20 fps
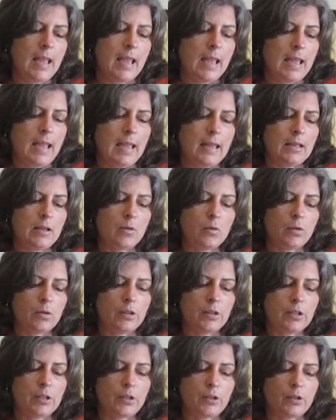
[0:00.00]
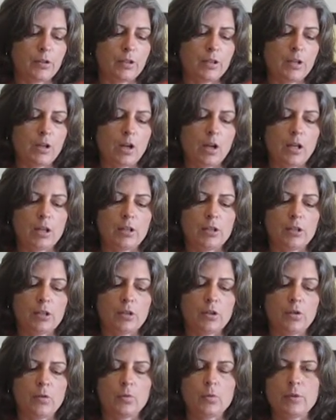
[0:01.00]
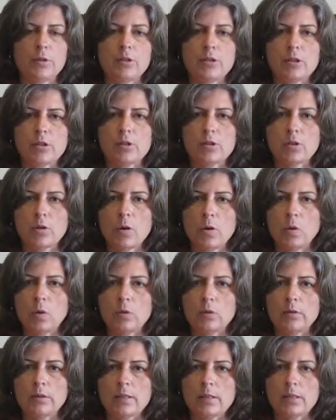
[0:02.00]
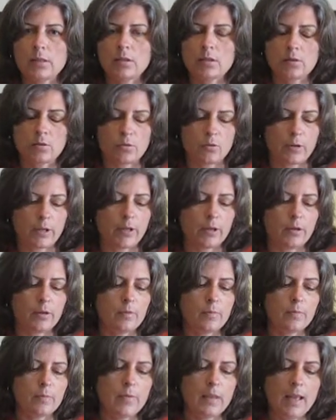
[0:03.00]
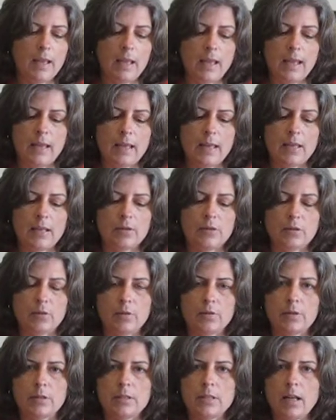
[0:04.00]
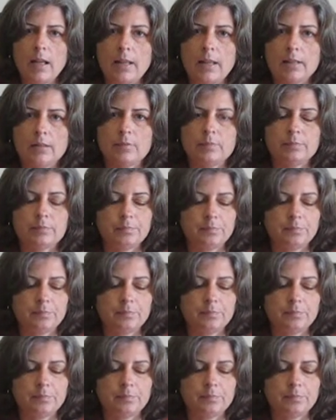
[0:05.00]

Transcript: And in order to turn it on, you would just hold this trigger and turn the dial.